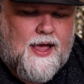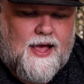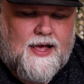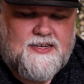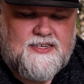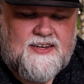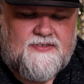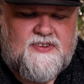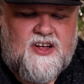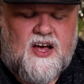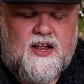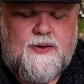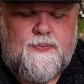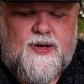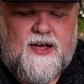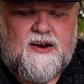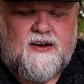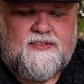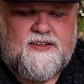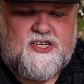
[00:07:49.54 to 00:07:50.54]
As I've talked
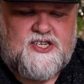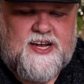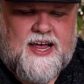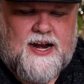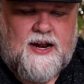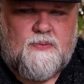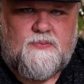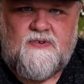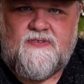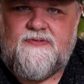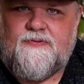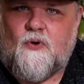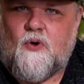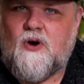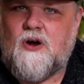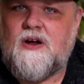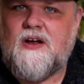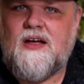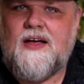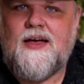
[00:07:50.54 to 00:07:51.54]
about on the channel
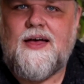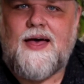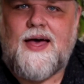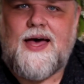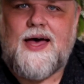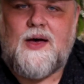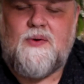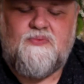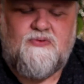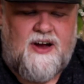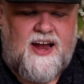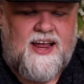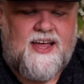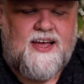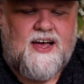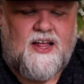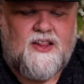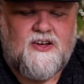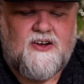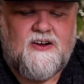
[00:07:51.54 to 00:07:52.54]
before, bright
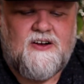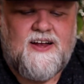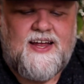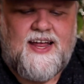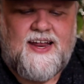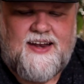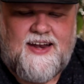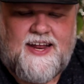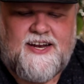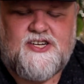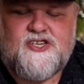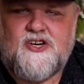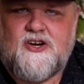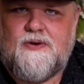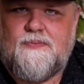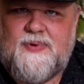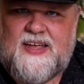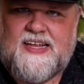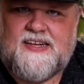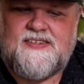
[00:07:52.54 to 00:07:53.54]
color in
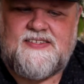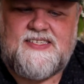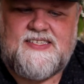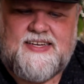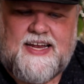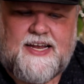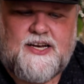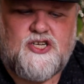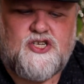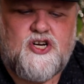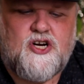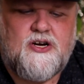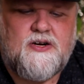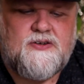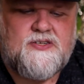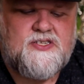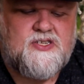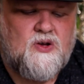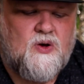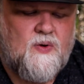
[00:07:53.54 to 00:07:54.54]
nature means
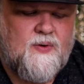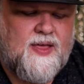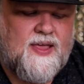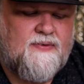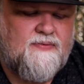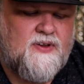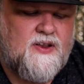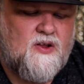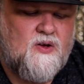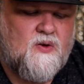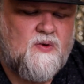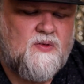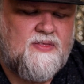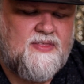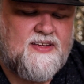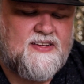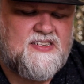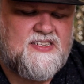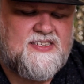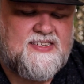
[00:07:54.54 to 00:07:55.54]
danger, so even though
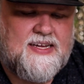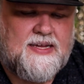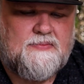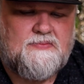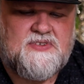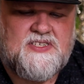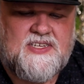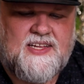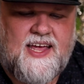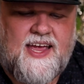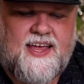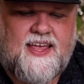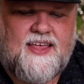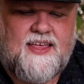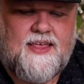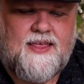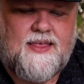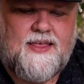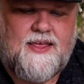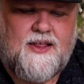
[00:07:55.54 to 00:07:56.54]
this seems
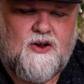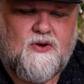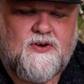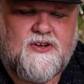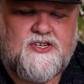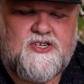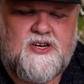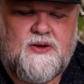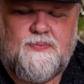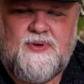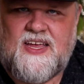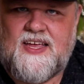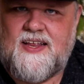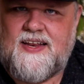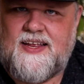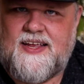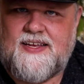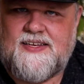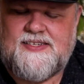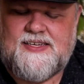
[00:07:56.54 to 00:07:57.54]
like, you know, it should be
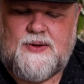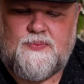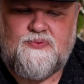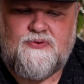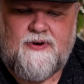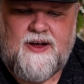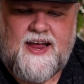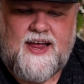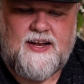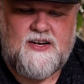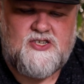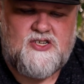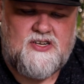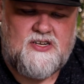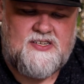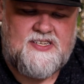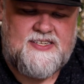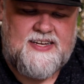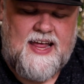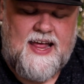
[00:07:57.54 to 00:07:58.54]
an easy prey and
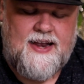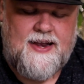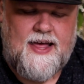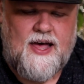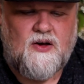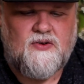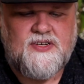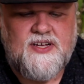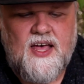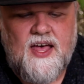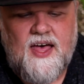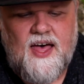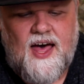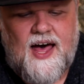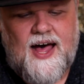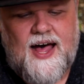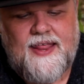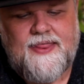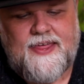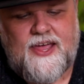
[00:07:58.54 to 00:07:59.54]
should stand out,
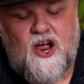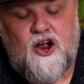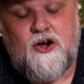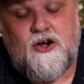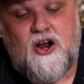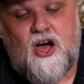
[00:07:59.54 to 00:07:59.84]
they are